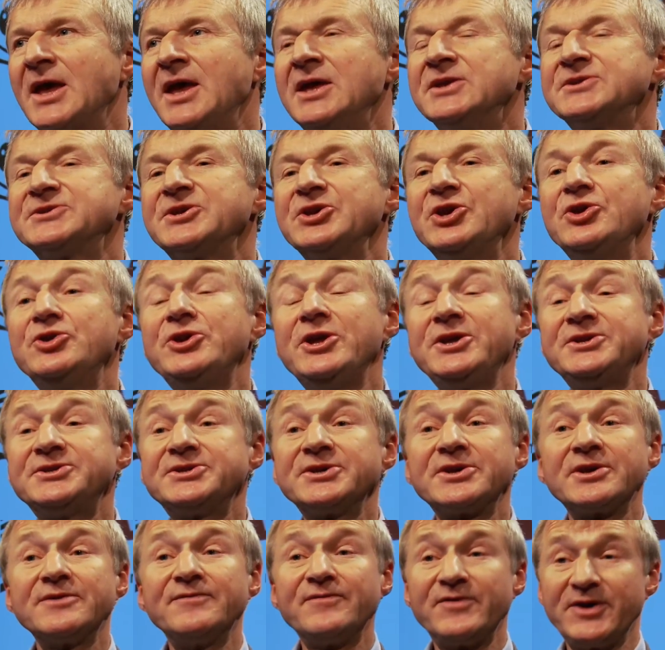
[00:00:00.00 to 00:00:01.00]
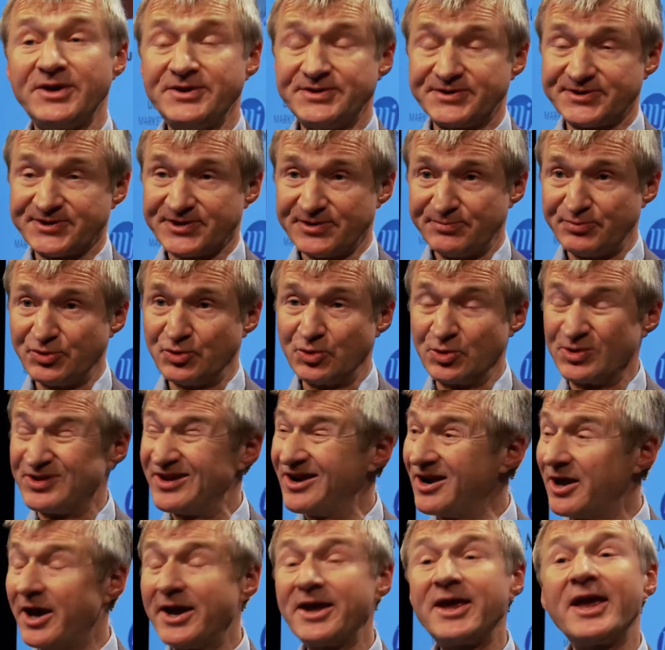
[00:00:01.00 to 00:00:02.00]
So you need to convince the board
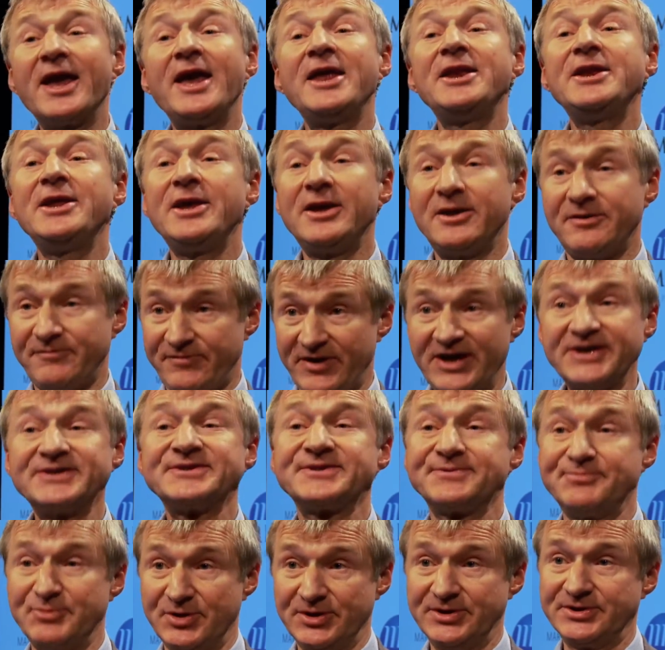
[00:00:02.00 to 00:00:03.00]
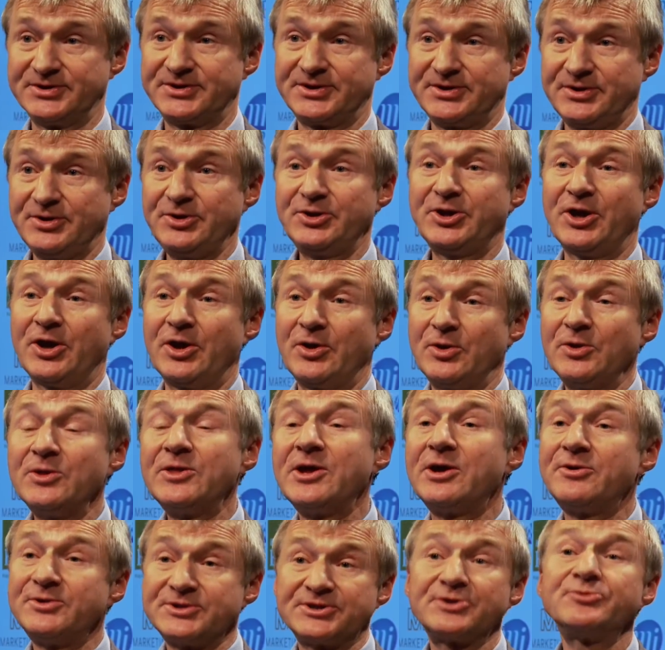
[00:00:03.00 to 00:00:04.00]
that, like any investment,
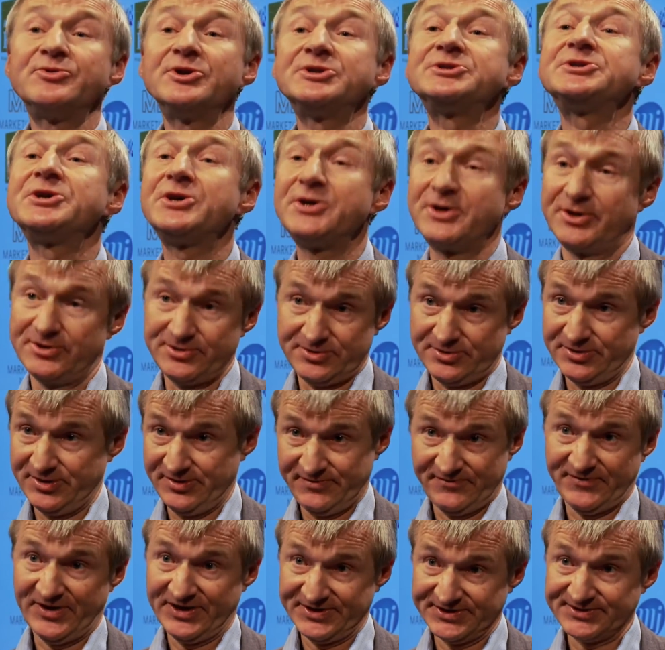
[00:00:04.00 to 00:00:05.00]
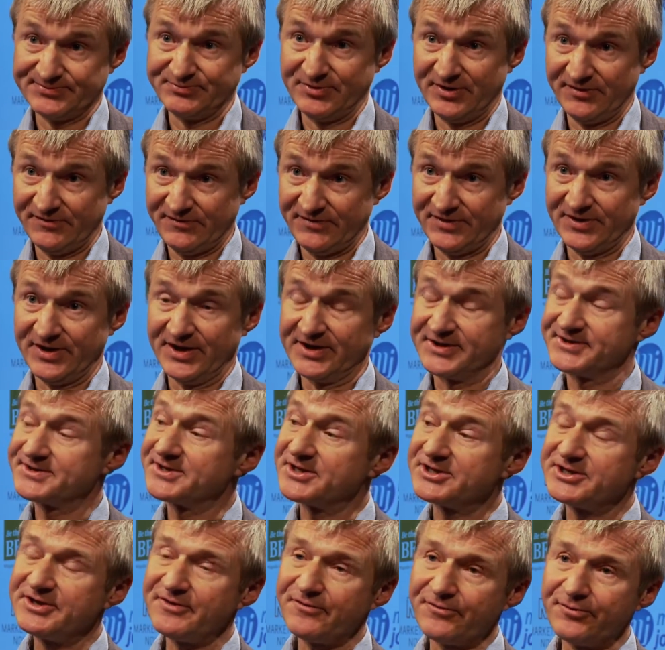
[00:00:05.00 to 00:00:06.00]
there is a return on investment for this,
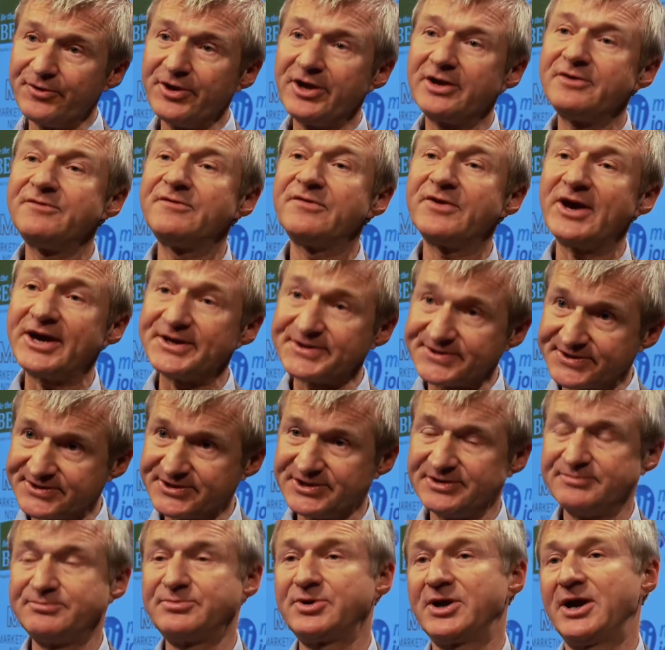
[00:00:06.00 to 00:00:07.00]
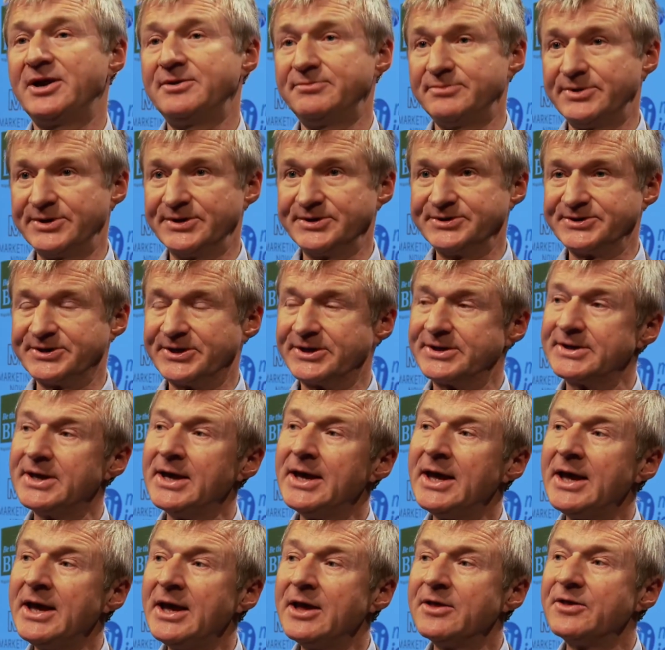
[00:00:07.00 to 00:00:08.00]
that if we invest in brand building,
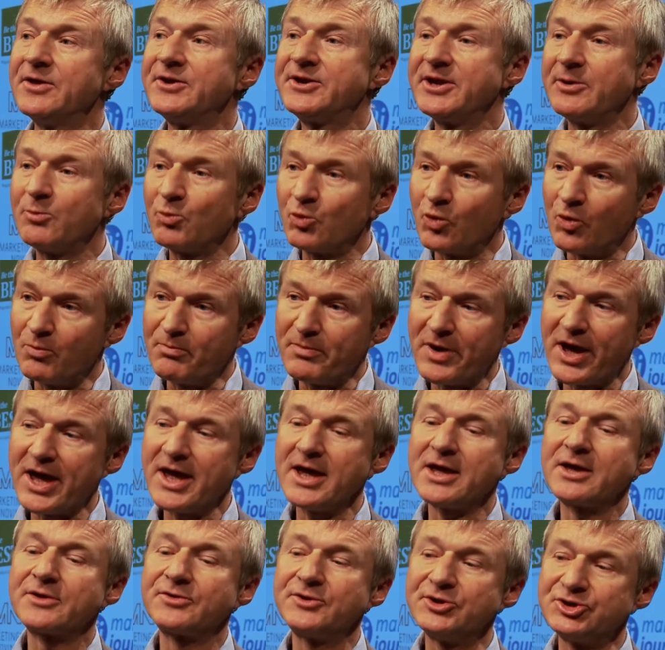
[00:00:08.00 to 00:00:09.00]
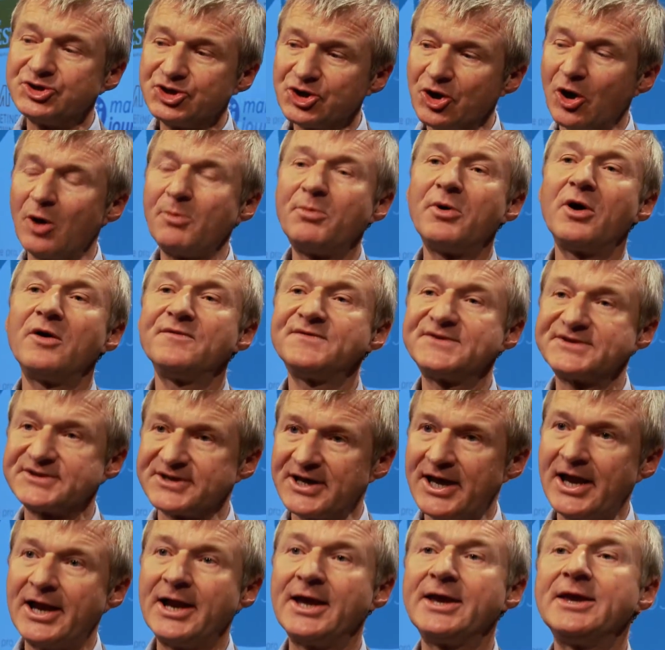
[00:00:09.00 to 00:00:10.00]
that it will make the job of
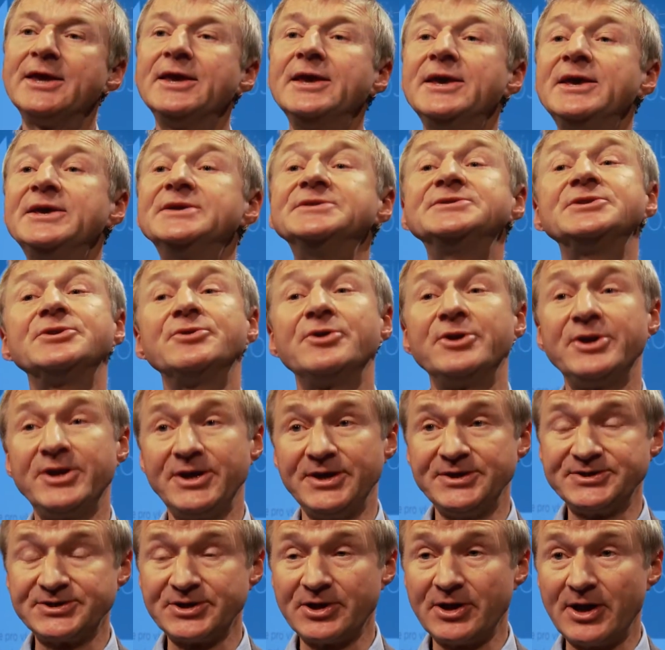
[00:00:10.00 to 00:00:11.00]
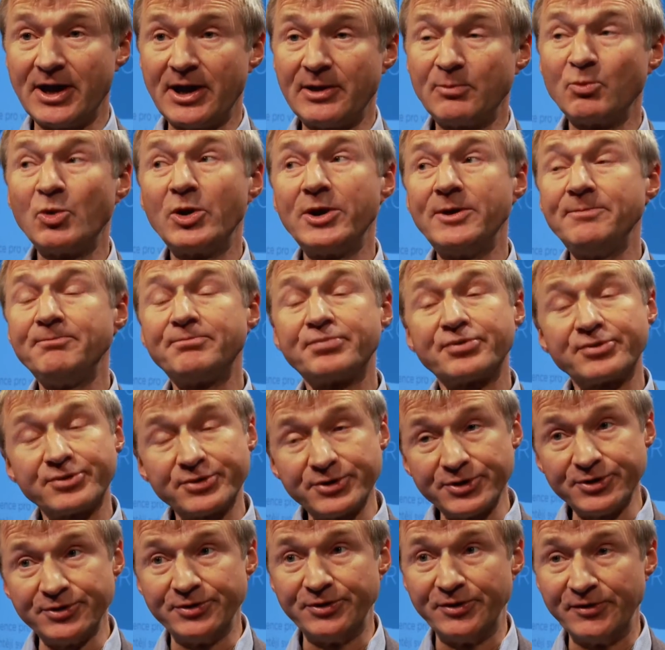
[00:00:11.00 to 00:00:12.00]
selling easier and easier and will
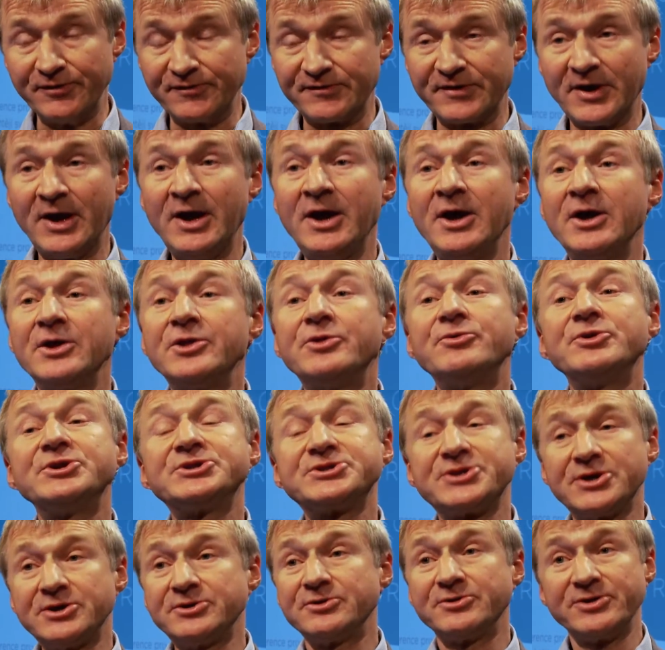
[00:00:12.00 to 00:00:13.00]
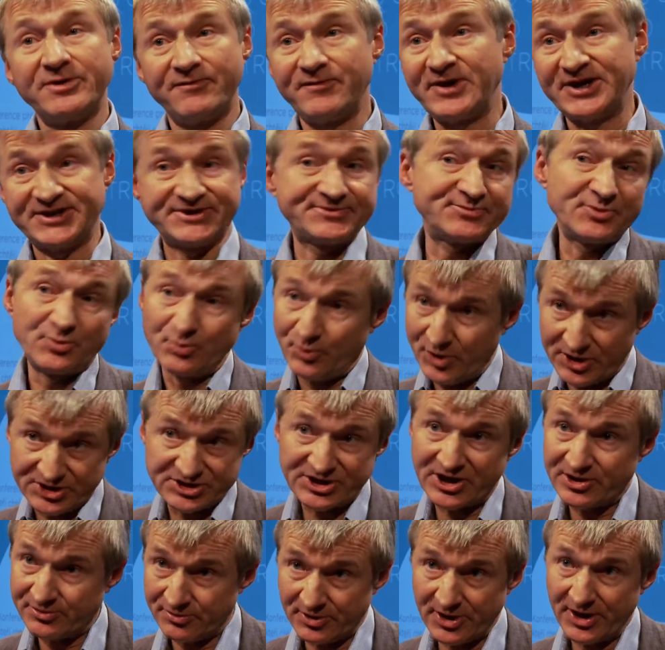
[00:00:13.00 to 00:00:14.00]
improve the return on investment we
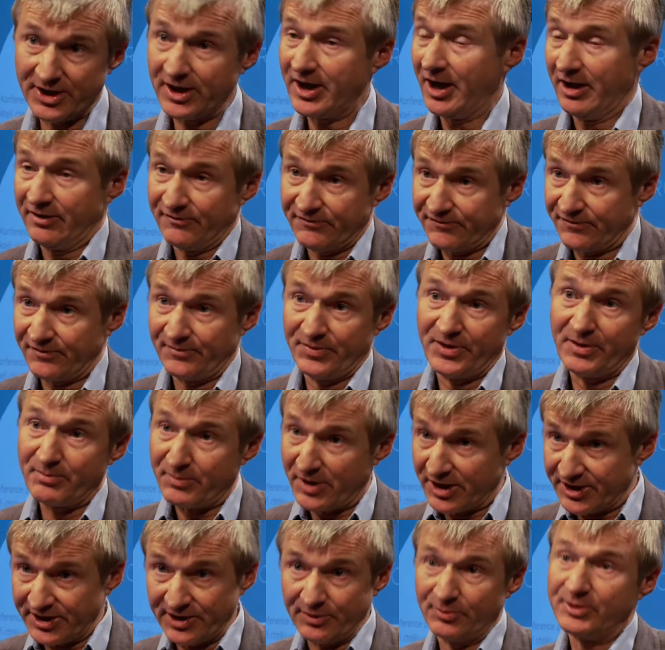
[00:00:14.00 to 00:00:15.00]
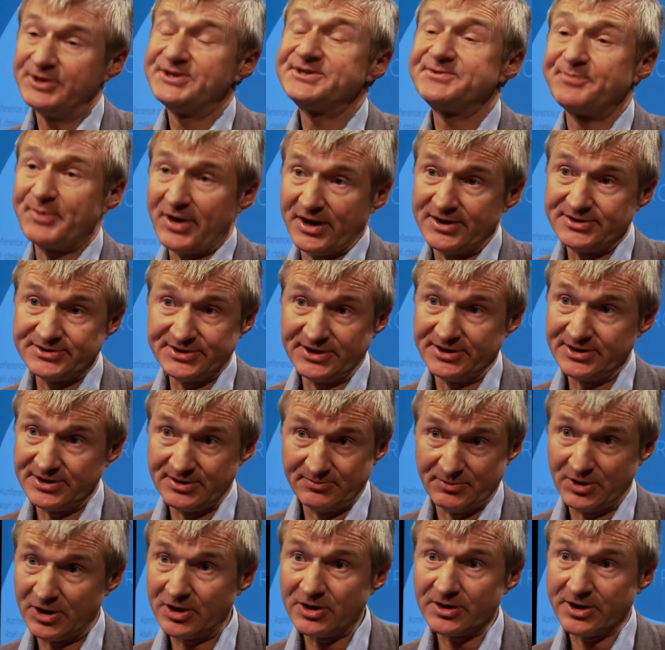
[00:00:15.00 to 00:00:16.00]
generally get from the money we spend
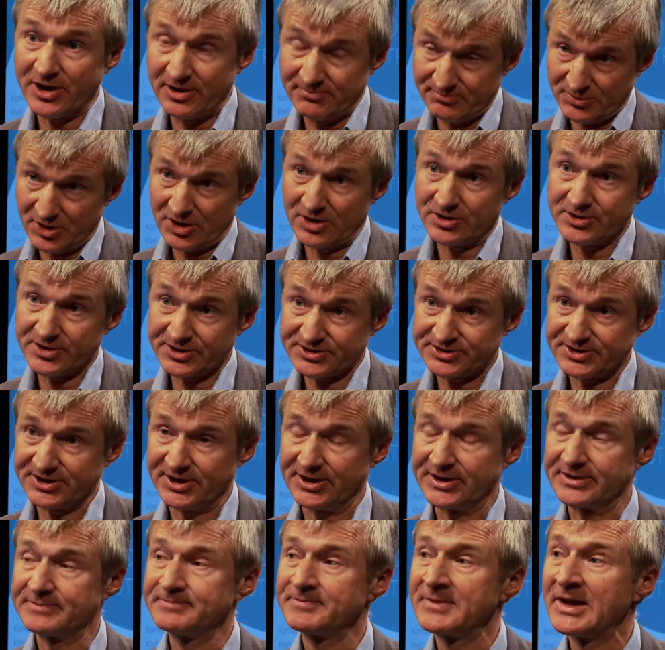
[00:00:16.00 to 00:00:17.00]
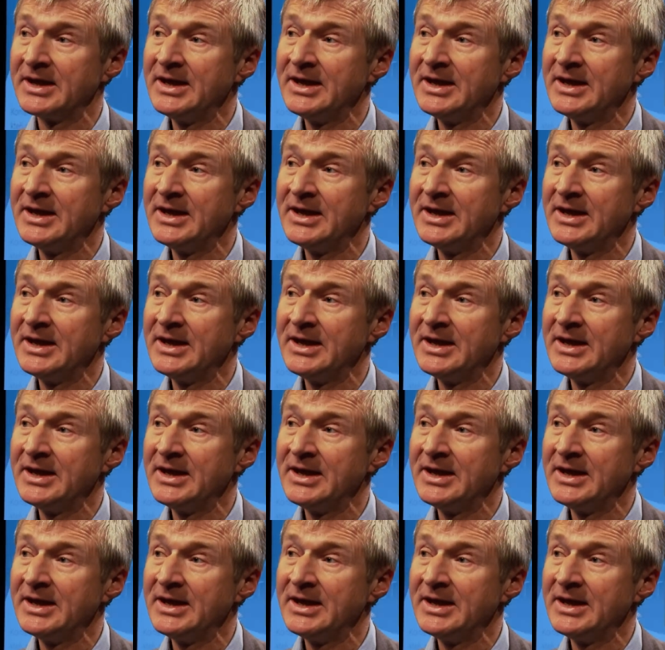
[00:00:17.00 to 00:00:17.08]
in marketing.